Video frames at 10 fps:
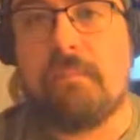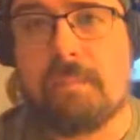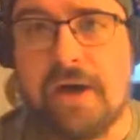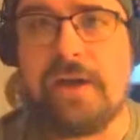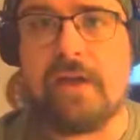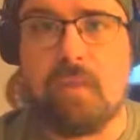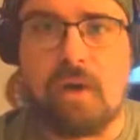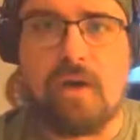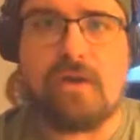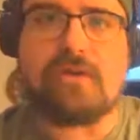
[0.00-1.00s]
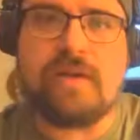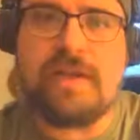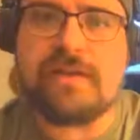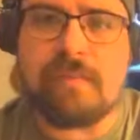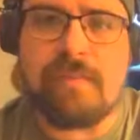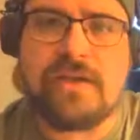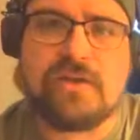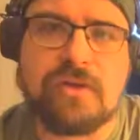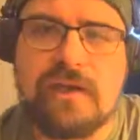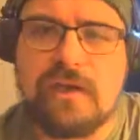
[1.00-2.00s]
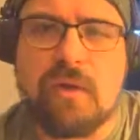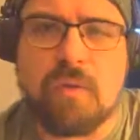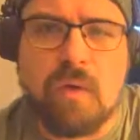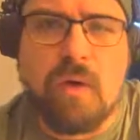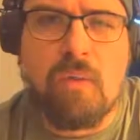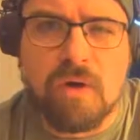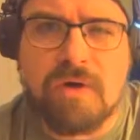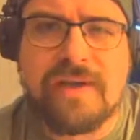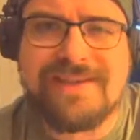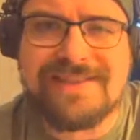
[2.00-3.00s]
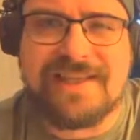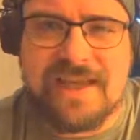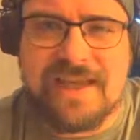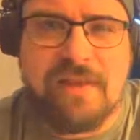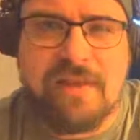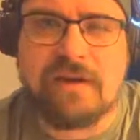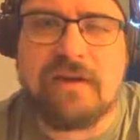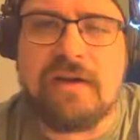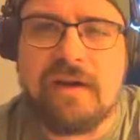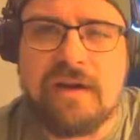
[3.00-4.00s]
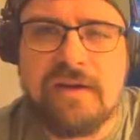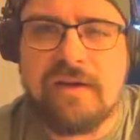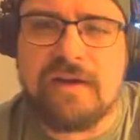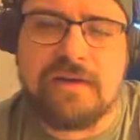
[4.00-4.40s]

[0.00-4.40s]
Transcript: But you also need to make sure that, you know, we're all working together, you know?